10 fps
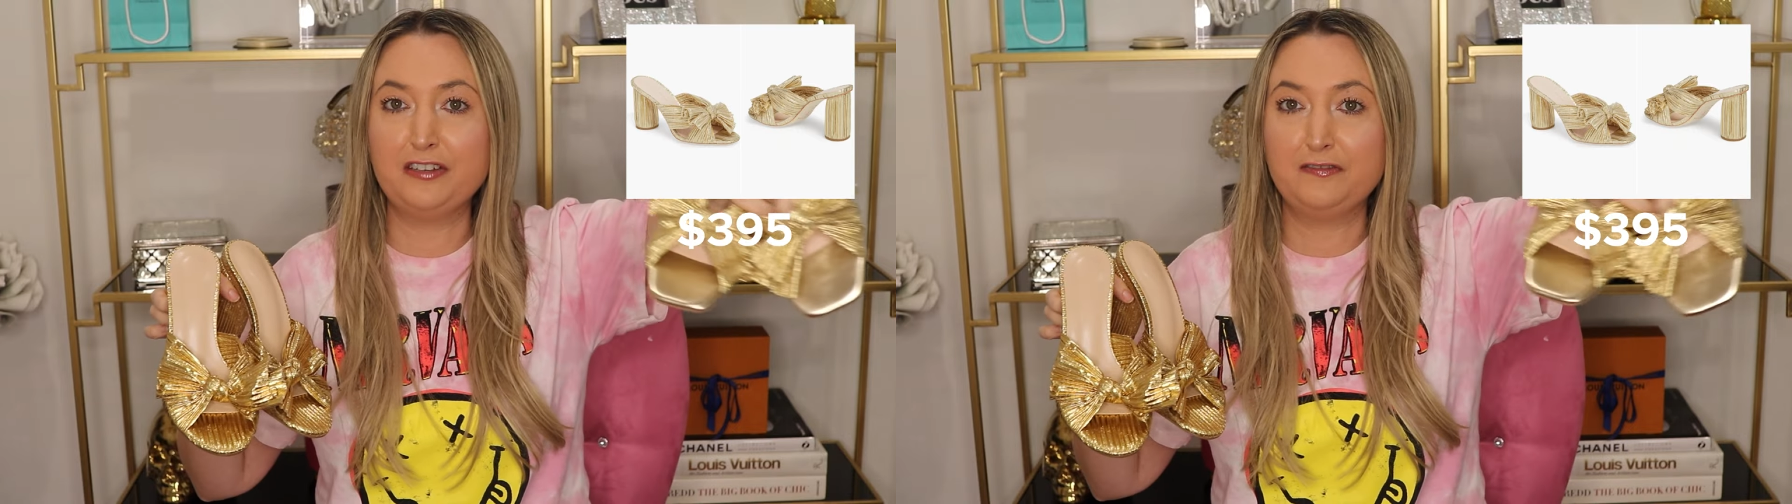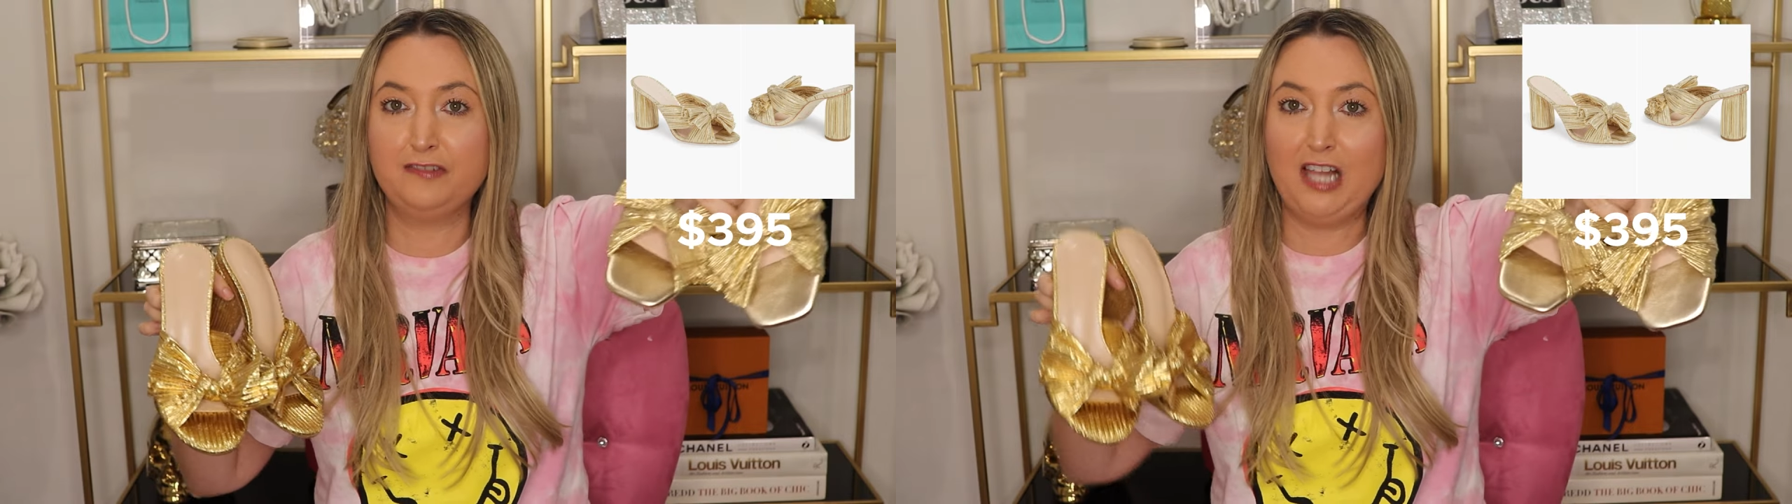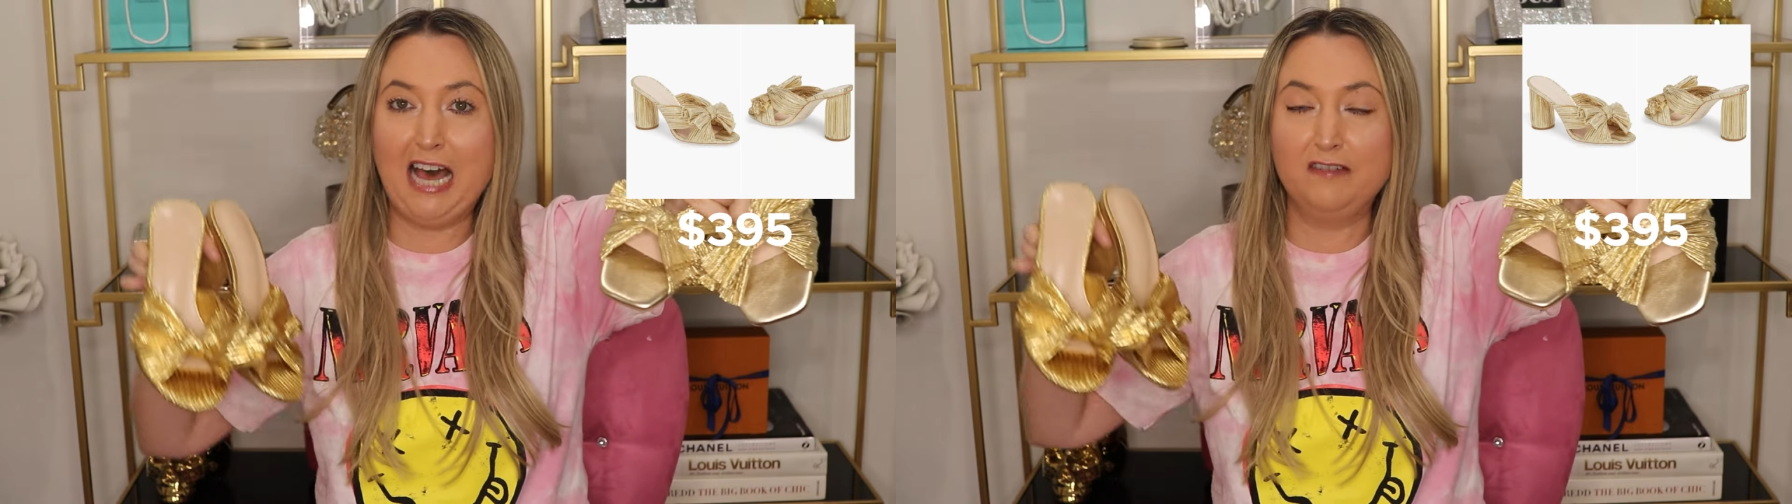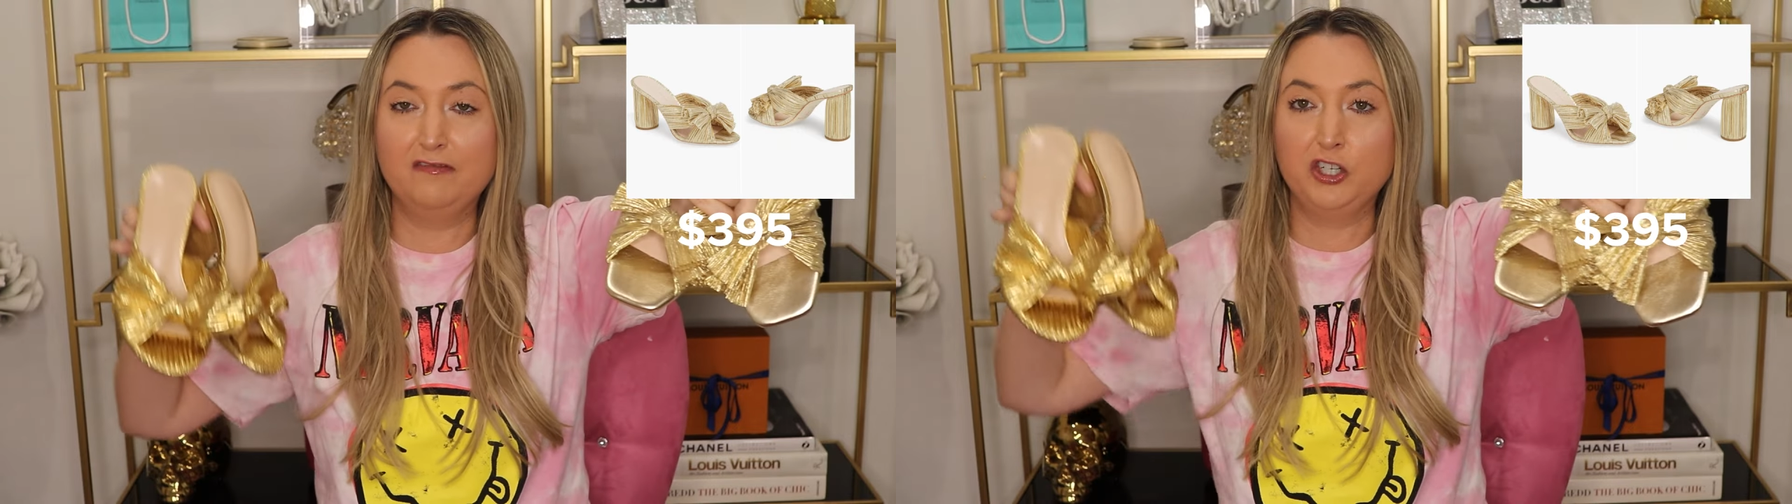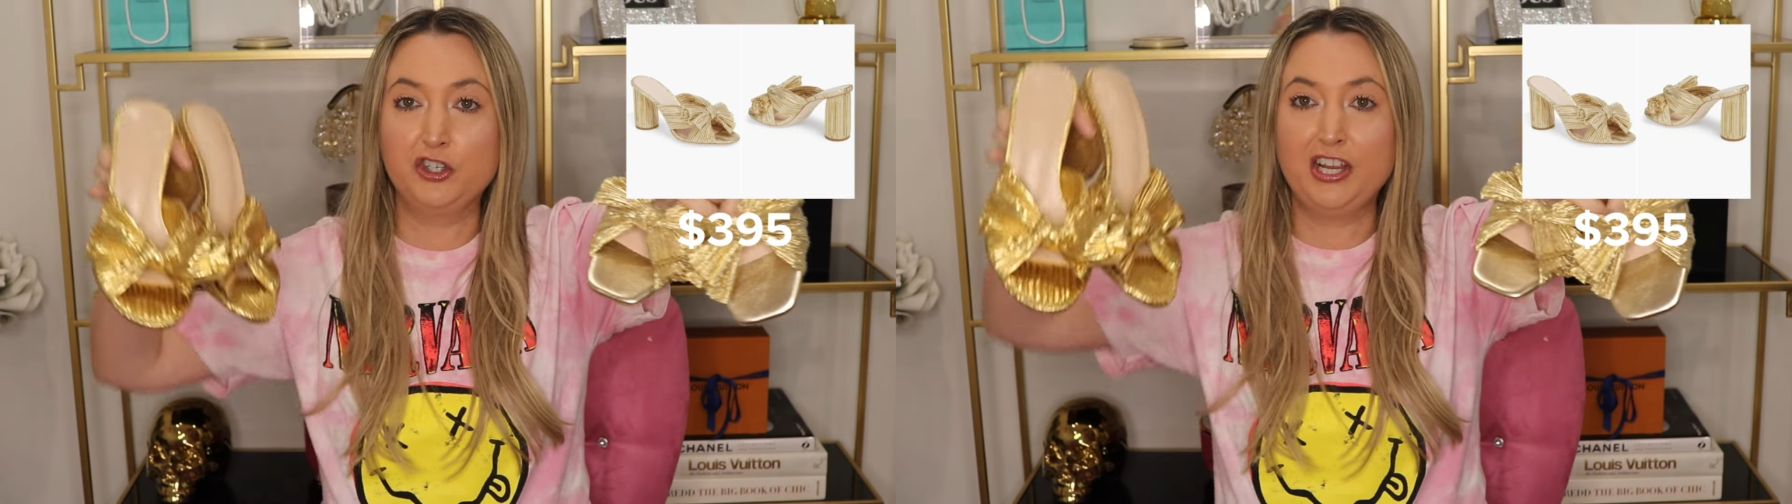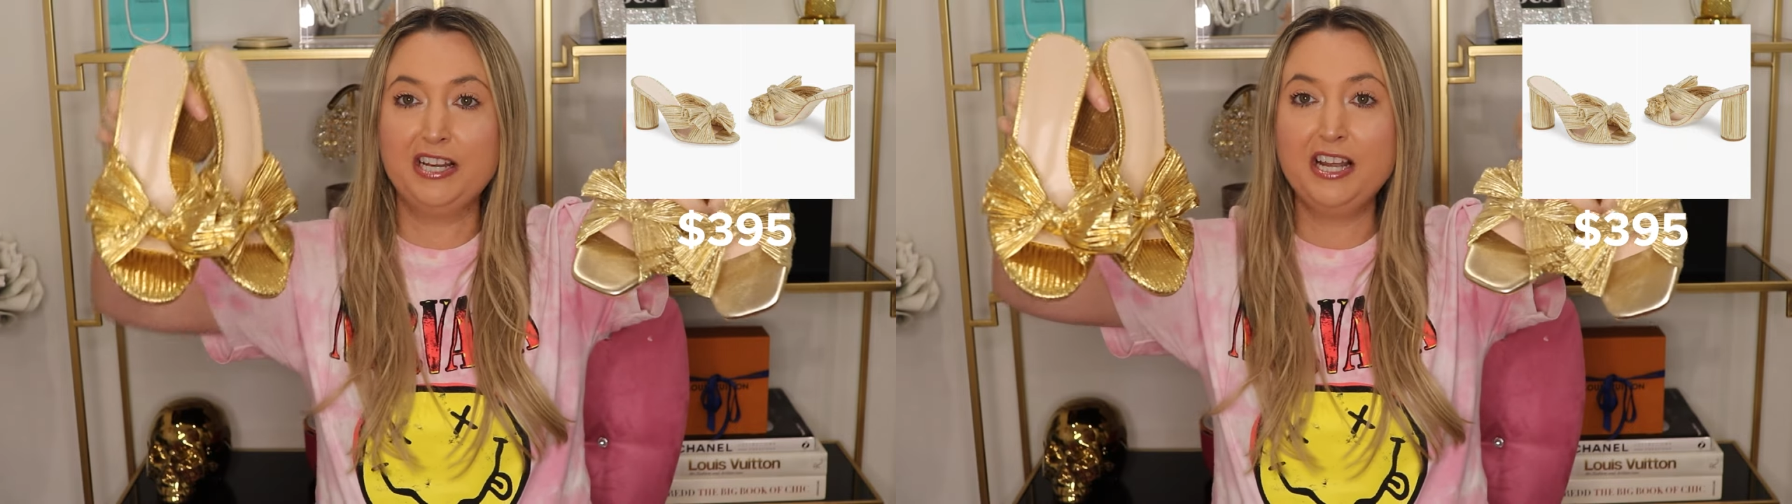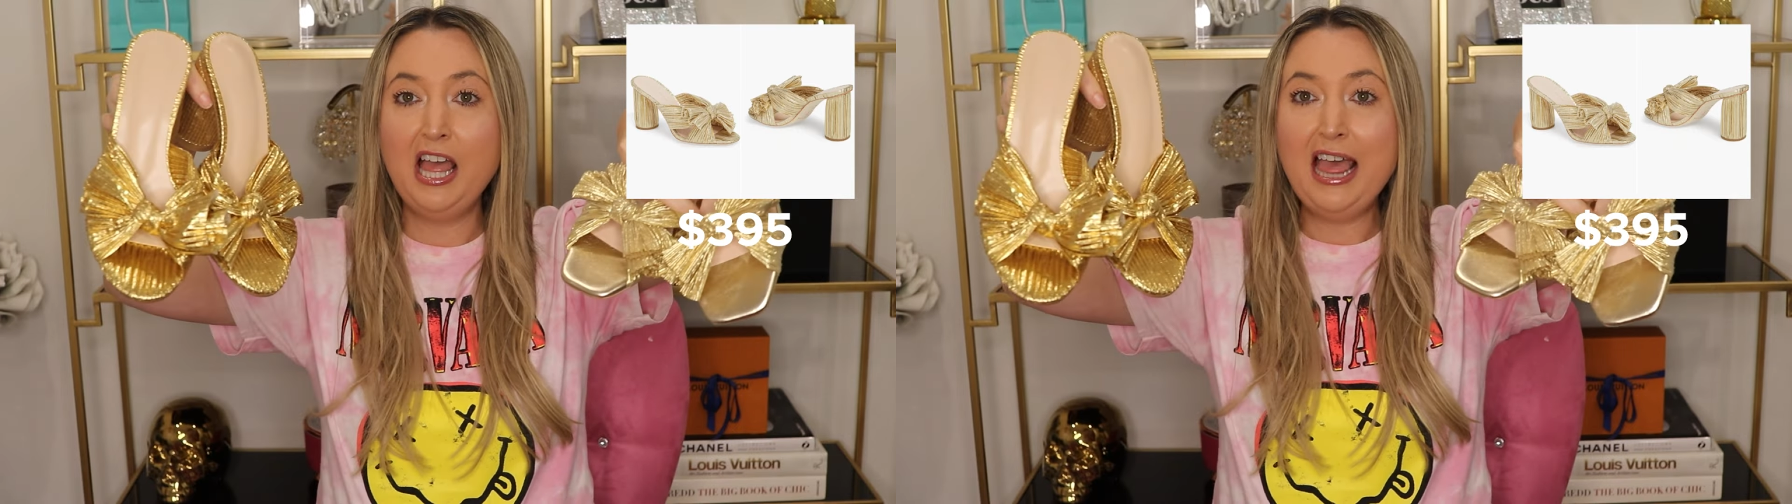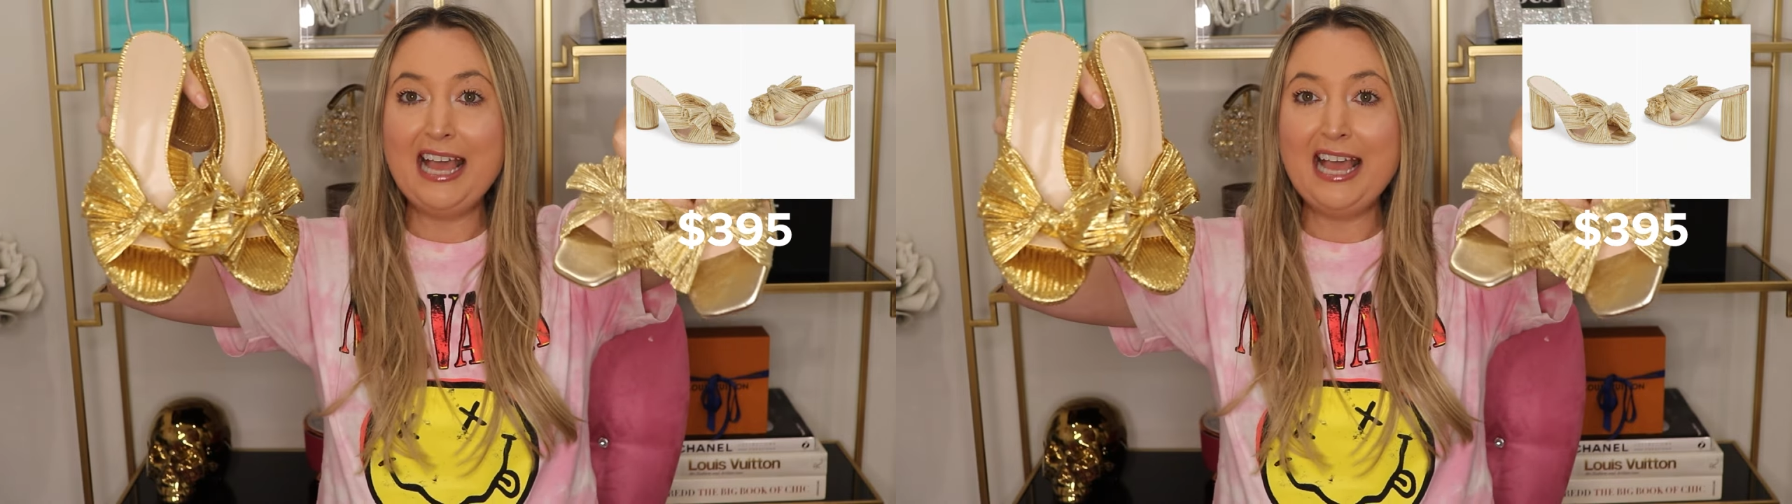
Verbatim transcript: the flat version.